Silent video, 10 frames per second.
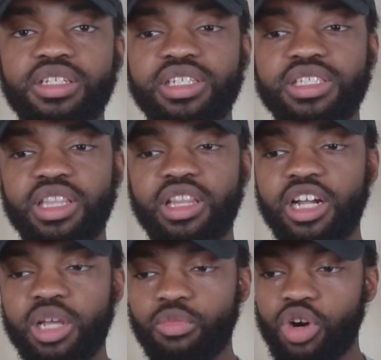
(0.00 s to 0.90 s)
just
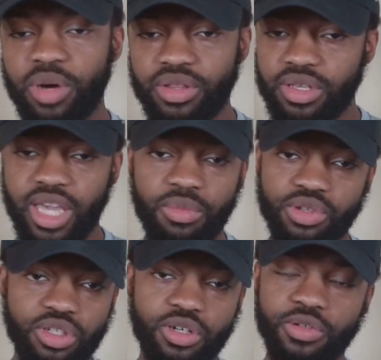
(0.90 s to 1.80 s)
learning more about the game
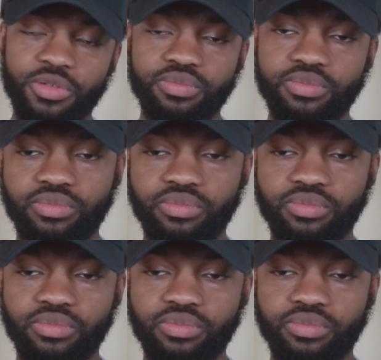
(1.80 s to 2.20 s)
in general.